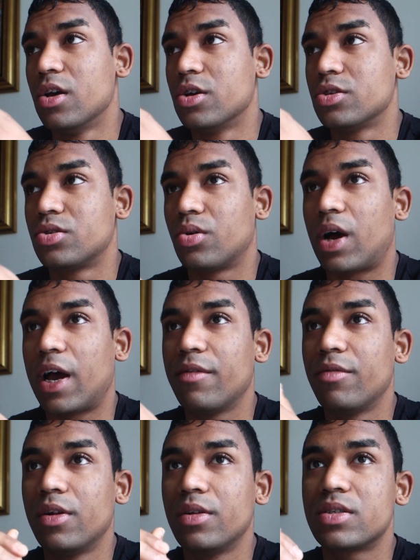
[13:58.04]
So I
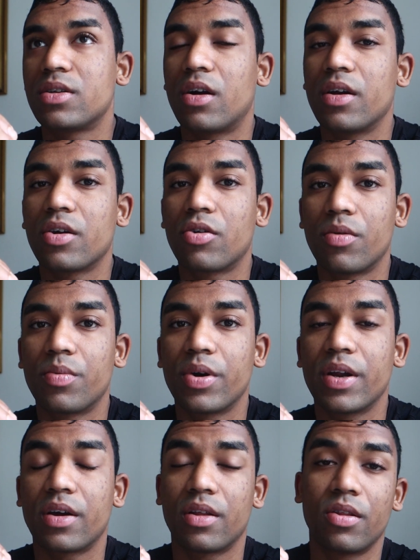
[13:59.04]
will start
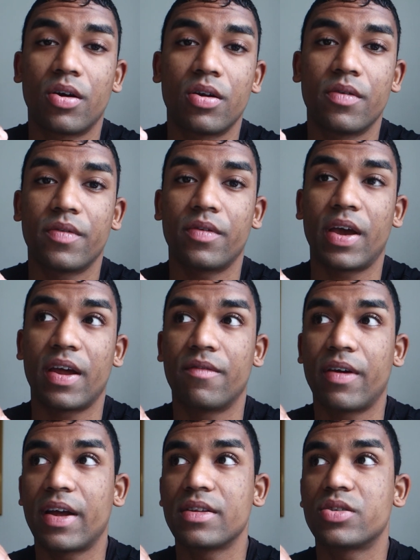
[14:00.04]
incorporating a lot of
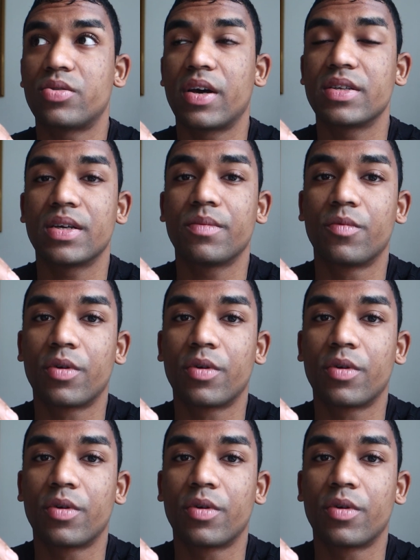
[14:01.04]
advanced tricep